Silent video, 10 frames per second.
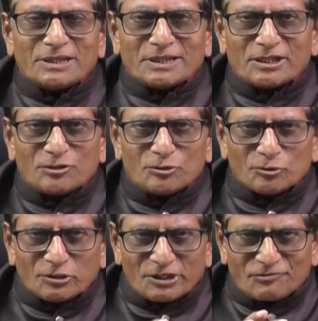that
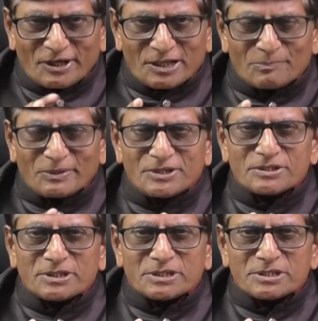unified
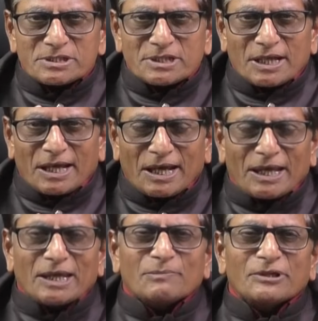pension
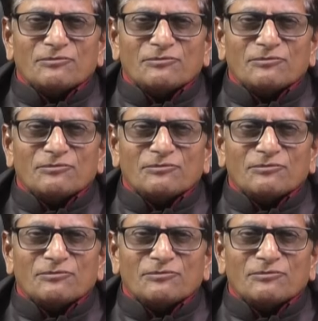scheme,